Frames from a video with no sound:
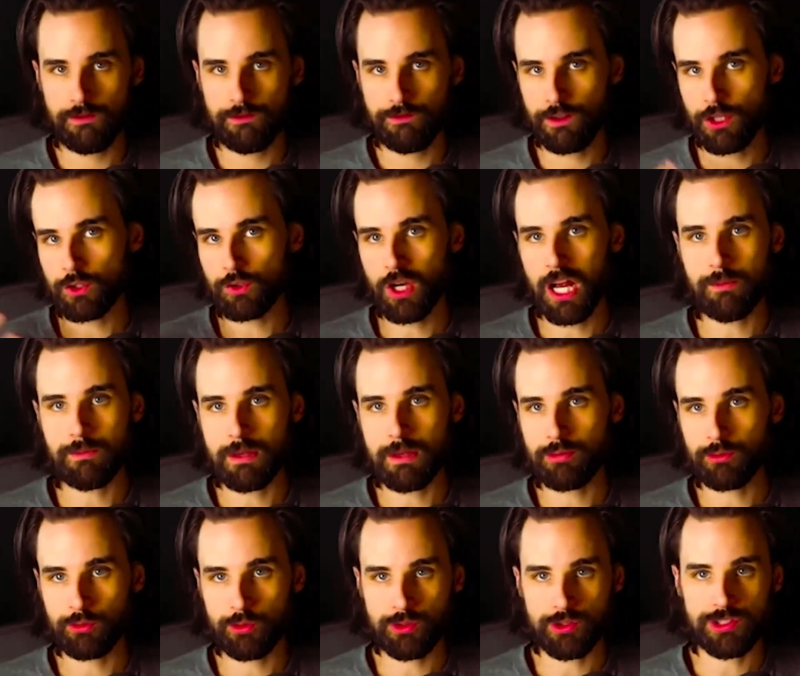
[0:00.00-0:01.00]
filter out
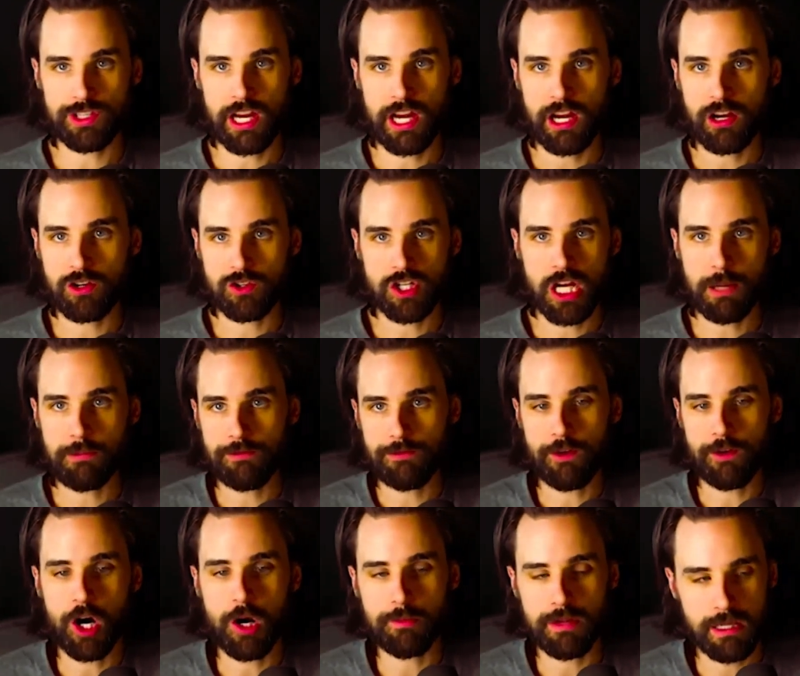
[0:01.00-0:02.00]
people who are just airdrop
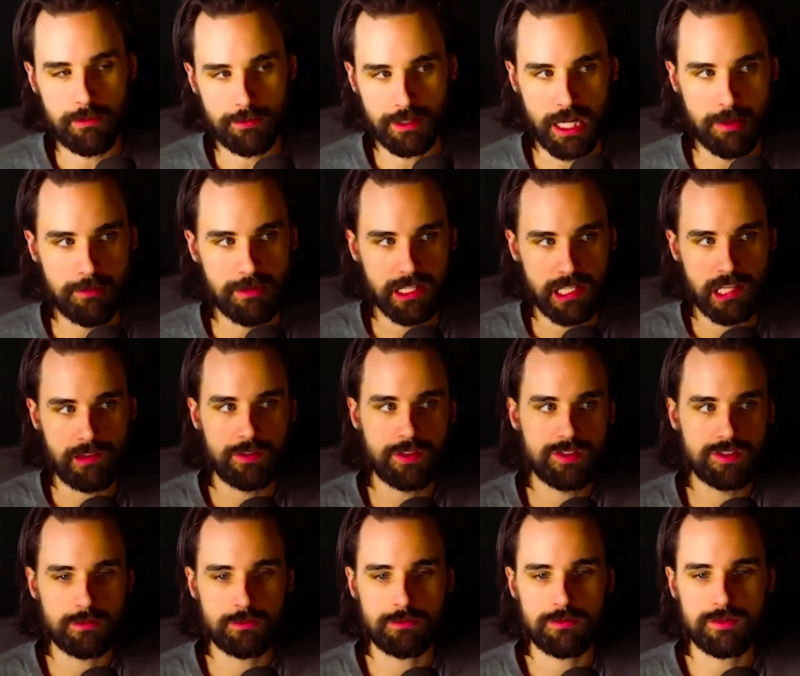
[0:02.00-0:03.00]
farming. But I'm going to give you some